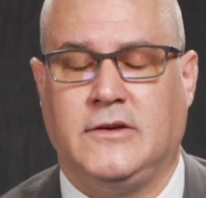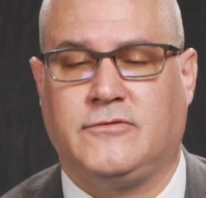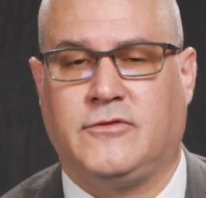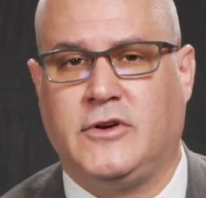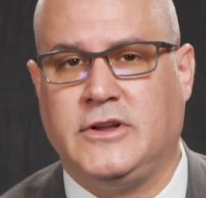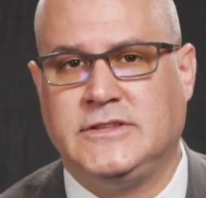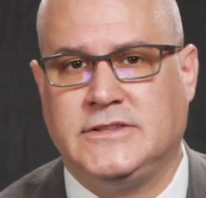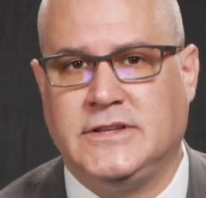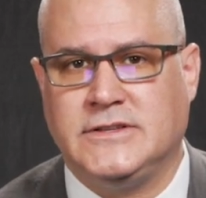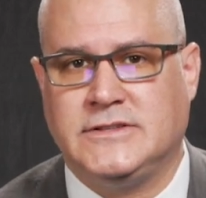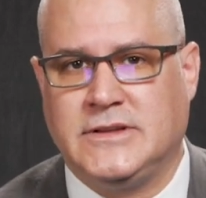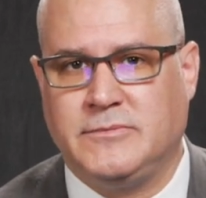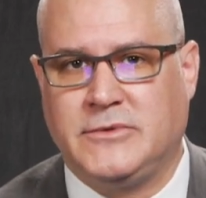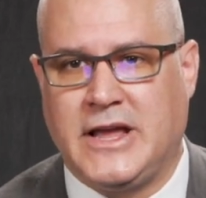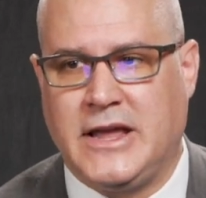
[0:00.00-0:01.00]
For instance,
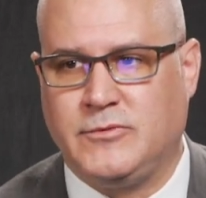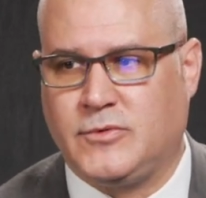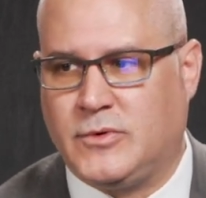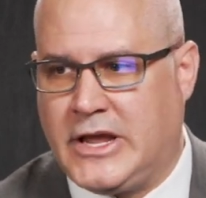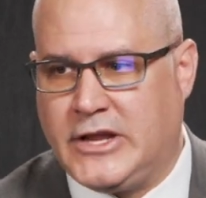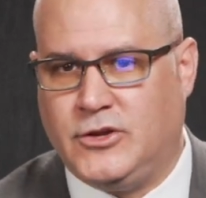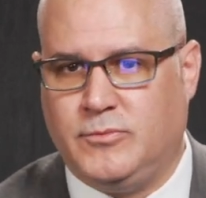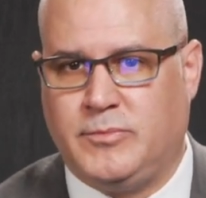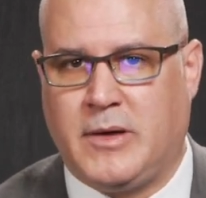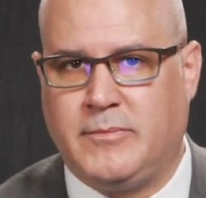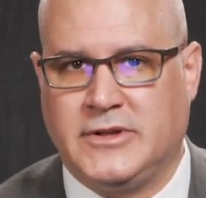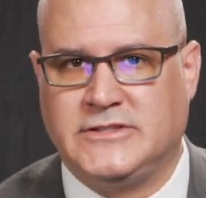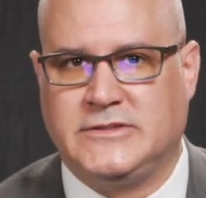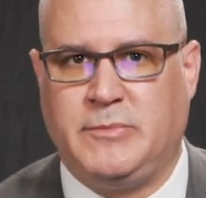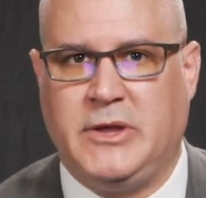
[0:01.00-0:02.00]
sometimes when I do
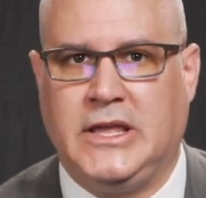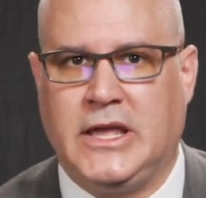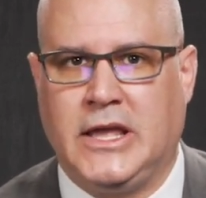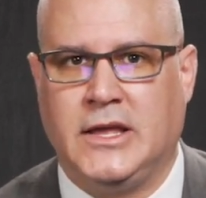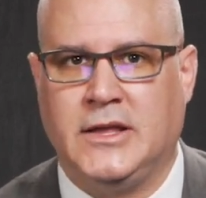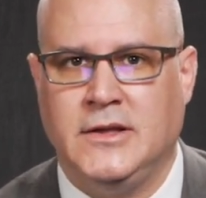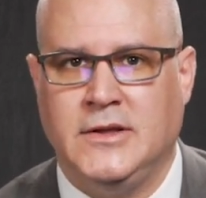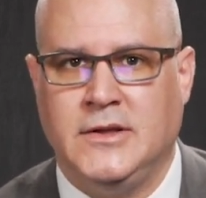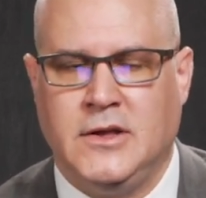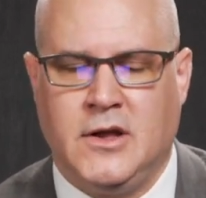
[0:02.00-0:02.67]
public speaking,